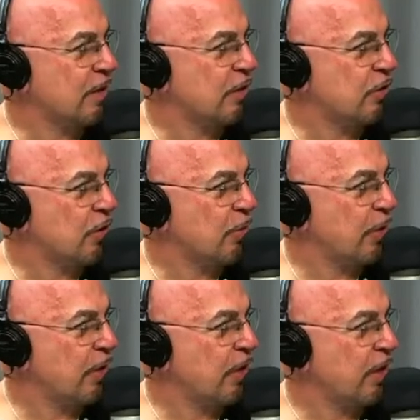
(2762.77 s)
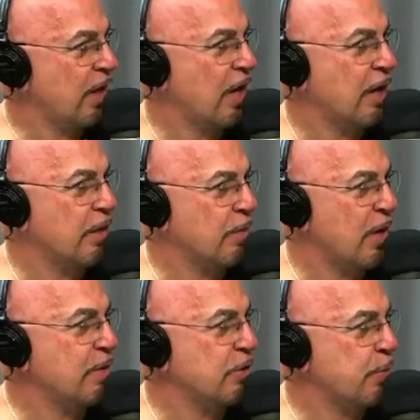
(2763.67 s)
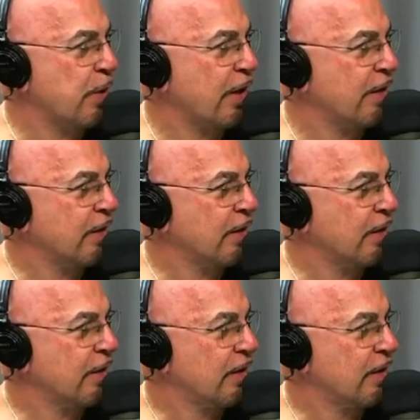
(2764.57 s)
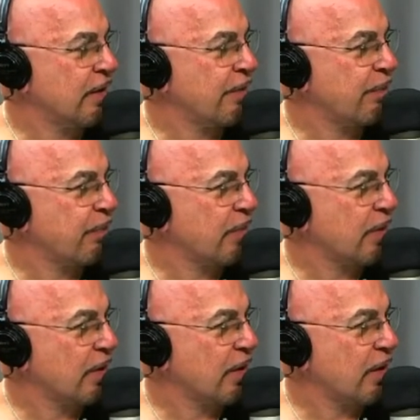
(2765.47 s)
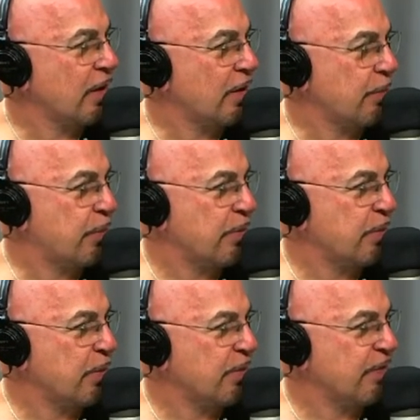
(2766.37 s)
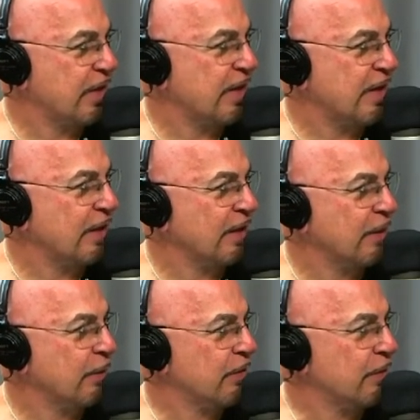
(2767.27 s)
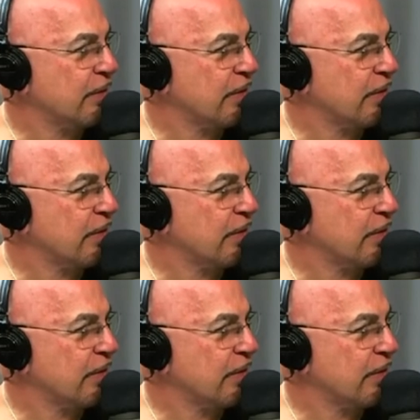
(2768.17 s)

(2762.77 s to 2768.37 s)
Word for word: tell you Germany mm-hmm. and maybe Japan. Okay. But people forget that Italy. People